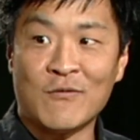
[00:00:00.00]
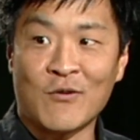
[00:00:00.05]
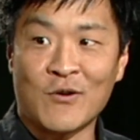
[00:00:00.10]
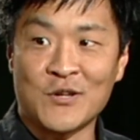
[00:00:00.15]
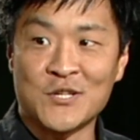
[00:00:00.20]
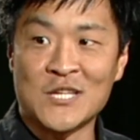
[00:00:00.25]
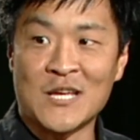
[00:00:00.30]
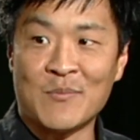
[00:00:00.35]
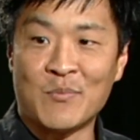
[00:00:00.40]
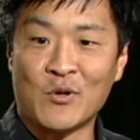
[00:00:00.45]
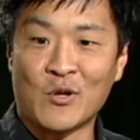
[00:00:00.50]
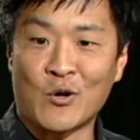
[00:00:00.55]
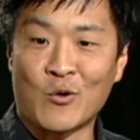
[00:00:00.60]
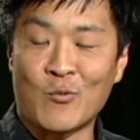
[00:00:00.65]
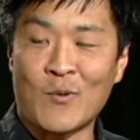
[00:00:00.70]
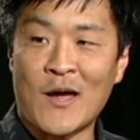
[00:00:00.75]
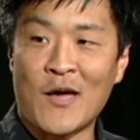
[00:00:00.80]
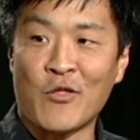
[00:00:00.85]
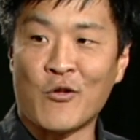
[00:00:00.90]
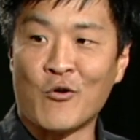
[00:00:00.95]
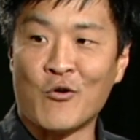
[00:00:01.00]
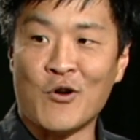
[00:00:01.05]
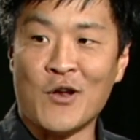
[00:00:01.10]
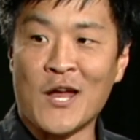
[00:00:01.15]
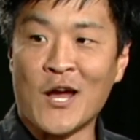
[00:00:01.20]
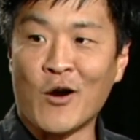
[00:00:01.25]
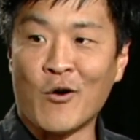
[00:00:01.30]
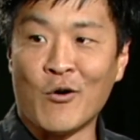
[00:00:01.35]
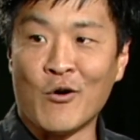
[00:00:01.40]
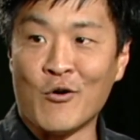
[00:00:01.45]
for example, are rather
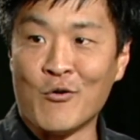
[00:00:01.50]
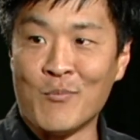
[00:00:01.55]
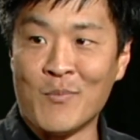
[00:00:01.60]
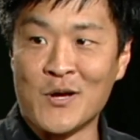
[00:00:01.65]
narrow